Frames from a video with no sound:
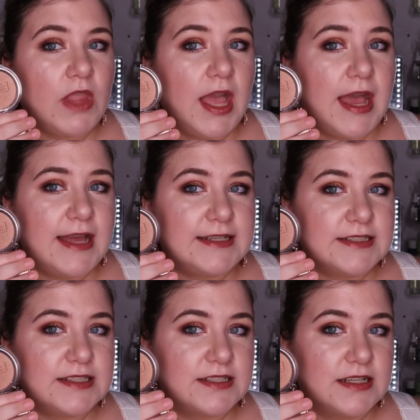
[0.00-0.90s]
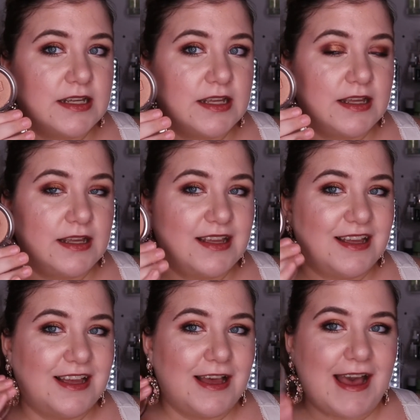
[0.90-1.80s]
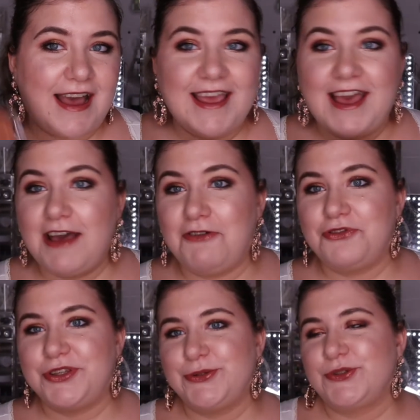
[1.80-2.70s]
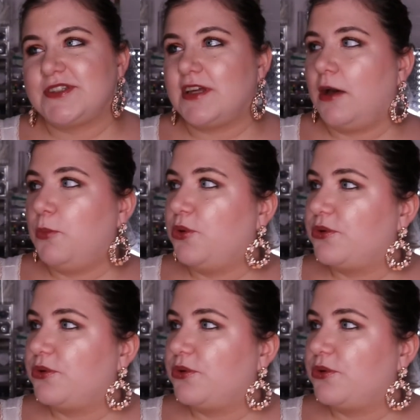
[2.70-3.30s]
And I have used up